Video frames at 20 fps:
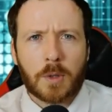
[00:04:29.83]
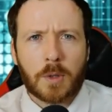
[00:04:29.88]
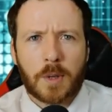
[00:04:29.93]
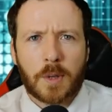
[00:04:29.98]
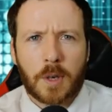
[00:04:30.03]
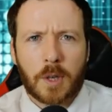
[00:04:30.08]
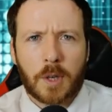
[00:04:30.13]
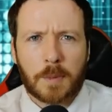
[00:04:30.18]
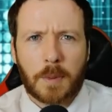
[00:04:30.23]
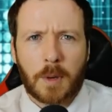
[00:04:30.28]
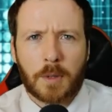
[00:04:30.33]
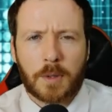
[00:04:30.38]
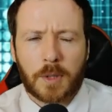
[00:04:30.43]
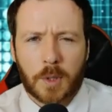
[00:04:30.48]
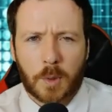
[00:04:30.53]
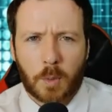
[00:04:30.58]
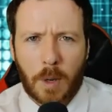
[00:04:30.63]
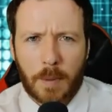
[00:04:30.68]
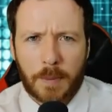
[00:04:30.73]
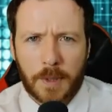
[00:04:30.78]
the
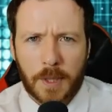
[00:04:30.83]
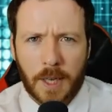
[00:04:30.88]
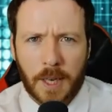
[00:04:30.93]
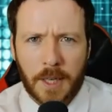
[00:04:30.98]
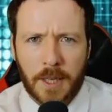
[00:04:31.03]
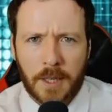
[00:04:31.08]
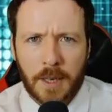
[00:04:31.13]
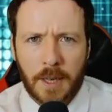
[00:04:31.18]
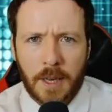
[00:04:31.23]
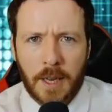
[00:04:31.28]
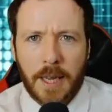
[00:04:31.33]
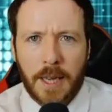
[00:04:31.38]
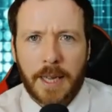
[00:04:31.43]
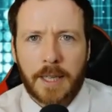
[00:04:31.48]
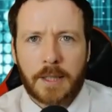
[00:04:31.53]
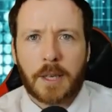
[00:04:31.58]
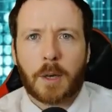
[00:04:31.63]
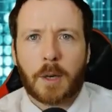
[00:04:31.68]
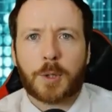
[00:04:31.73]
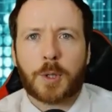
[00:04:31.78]
Osmosis website,
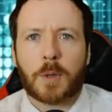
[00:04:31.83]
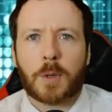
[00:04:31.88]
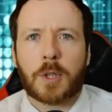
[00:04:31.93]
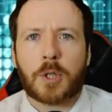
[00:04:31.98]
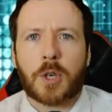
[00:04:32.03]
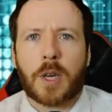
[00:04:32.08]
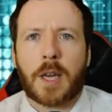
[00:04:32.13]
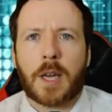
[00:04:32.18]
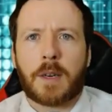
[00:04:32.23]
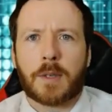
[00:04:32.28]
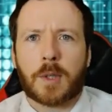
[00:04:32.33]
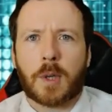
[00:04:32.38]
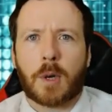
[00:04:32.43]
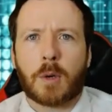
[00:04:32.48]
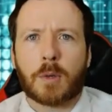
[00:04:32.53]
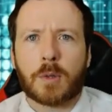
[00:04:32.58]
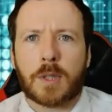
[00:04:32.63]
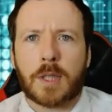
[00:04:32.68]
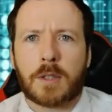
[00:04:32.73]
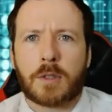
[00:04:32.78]
it tells you the chain is
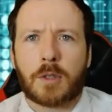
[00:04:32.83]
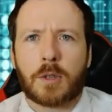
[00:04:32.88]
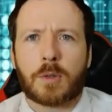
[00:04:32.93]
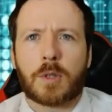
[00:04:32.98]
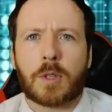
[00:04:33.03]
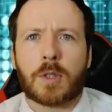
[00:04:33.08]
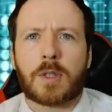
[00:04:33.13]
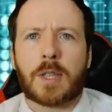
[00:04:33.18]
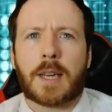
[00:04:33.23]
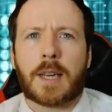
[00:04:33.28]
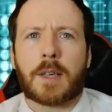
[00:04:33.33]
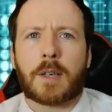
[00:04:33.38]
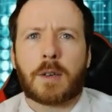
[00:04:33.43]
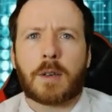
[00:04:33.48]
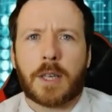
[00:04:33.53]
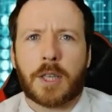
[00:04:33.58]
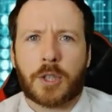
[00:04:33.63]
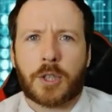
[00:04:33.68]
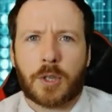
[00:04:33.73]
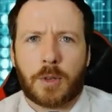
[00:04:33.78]
halted due to
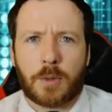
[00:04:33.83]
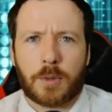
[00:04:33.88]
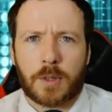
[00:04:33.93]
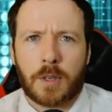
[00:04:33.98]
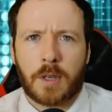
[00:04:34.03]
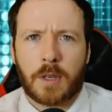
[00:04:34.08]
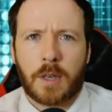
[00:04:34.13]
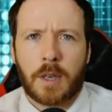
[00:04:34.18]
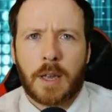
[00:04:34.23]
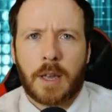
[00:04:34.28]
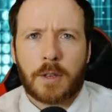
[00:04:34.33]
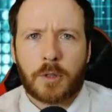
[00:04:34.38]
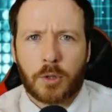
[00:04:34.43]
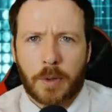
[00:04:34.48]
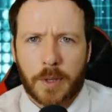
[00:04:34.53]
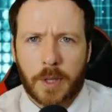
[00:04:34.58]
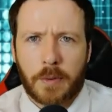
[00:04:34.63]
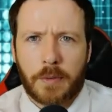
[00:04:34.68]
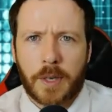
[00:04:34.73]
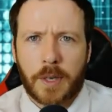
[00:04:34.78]
technical issues
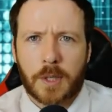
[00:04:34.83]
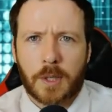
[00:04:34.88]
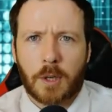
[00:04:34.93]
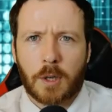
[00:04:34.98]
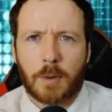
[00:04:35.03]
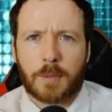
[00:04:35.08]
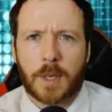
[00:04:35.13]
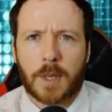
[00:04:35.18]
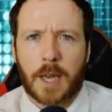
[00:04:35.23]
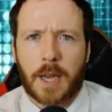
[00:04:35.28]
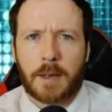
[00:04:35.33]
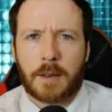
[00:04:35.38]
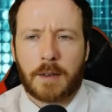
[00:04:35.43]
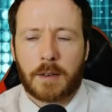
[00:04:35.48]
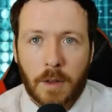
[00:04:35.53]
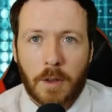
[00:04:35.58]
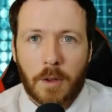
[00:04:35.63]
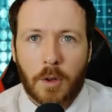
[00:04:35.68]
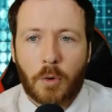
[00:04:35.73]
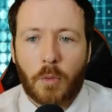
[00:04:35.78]
during the recent update.
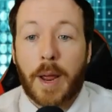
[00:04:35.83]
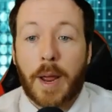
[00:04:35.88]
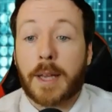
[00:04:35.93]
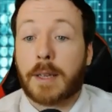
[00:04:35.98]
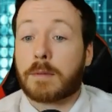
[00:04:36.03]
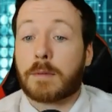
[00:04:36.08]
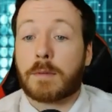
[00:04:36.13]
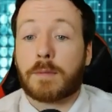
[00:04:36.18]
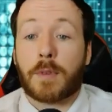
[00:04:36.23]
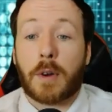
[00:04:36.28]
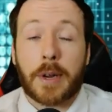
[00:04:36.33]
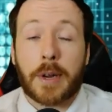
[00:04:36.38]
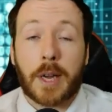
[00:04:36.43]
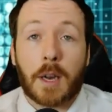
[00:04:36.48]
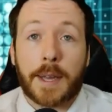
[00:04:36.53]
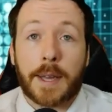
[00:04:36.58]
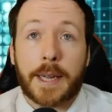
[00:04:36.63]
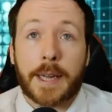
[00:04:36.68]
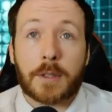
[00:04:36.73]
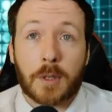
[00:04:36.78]
Great, very
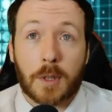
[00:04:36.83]
clear to the